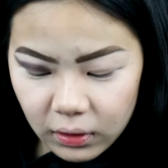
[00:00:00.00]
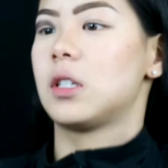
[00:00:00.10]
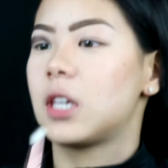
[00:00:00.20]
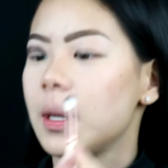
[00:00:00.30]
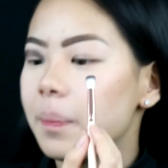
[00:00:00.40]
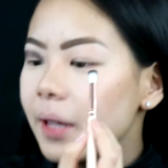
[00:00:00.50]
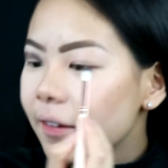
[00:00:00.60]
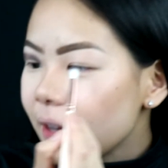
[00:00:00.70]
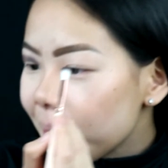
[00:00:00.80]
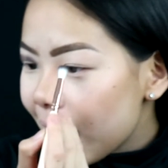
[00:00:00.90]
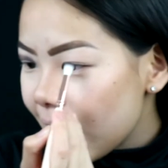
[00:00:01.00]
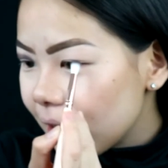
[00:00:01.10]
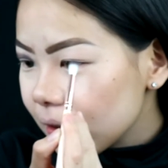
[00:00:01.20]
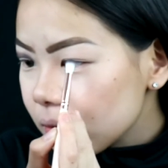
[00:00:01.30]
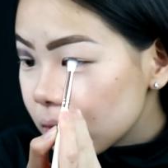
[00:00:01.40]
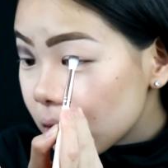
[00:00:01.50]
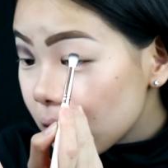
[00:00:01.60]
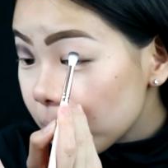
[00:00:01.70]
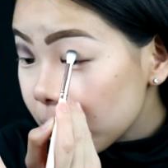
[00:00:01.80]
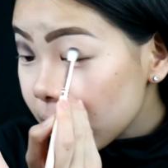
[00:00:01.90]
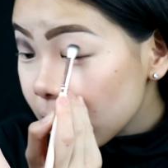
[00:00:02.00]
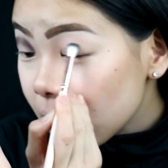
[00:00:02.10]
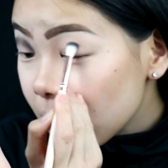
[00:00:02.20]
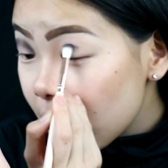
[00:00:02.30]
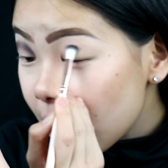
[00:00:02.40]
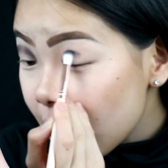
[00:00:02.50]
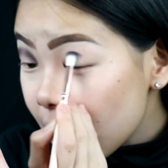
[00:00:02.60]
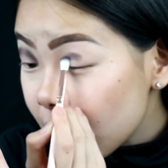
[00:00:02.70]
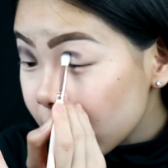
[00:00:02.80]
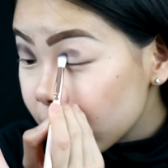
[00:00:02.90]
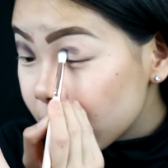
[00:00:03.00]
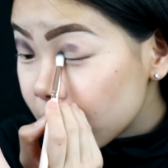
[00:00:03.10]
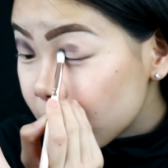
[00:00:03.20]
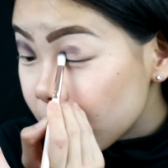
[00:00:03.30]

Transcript: Just keep living, man. Keep living your life.